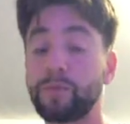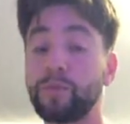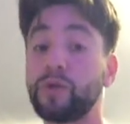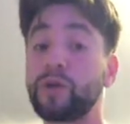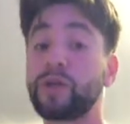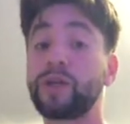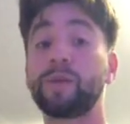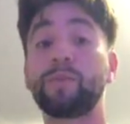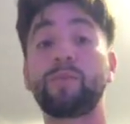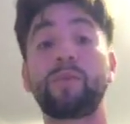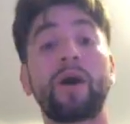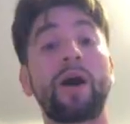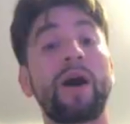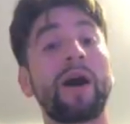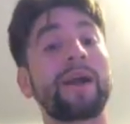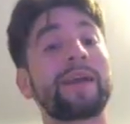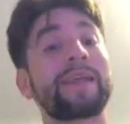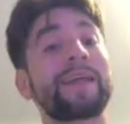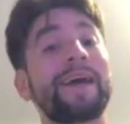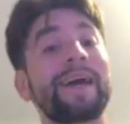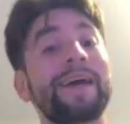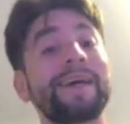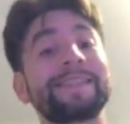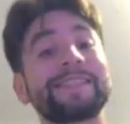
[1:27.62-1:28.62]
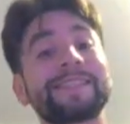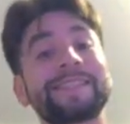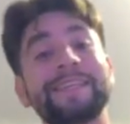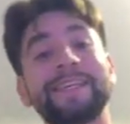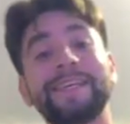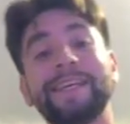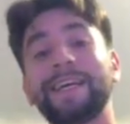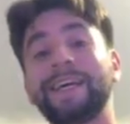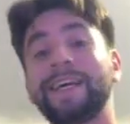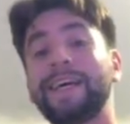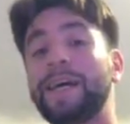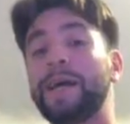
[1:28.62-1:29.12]
million podcasts,
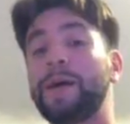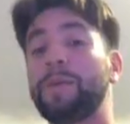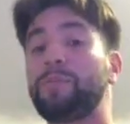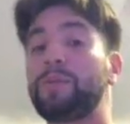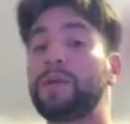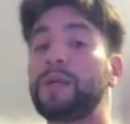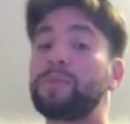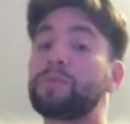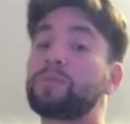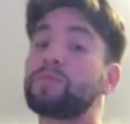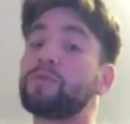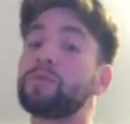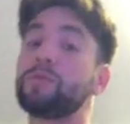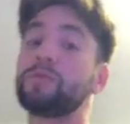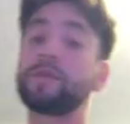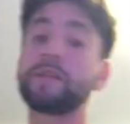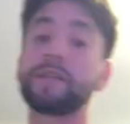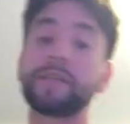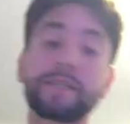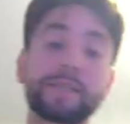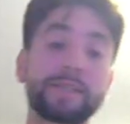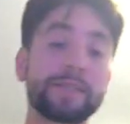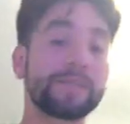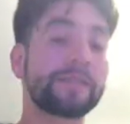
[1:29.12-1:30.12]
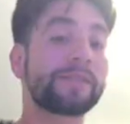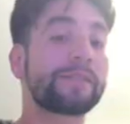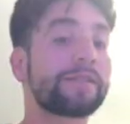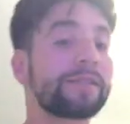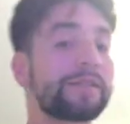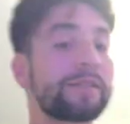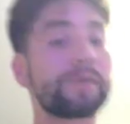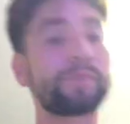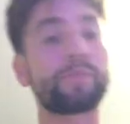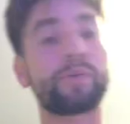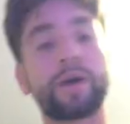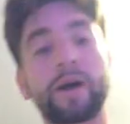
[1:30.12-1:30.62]
people listen to
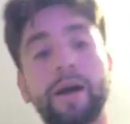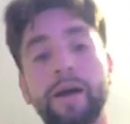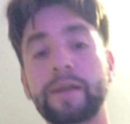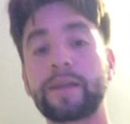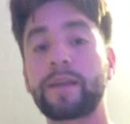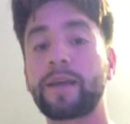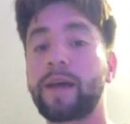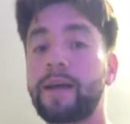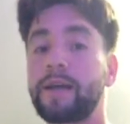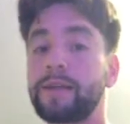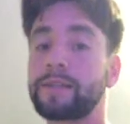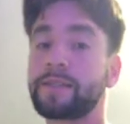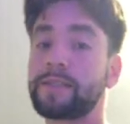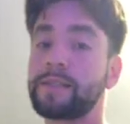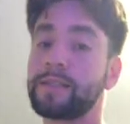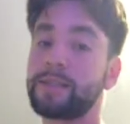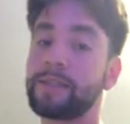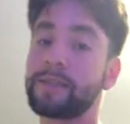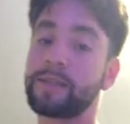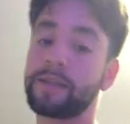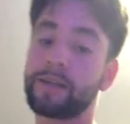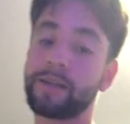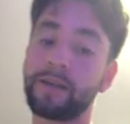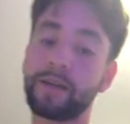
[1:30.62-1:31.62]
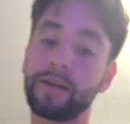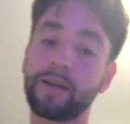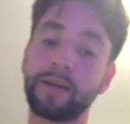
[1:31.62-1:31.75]
the podcasting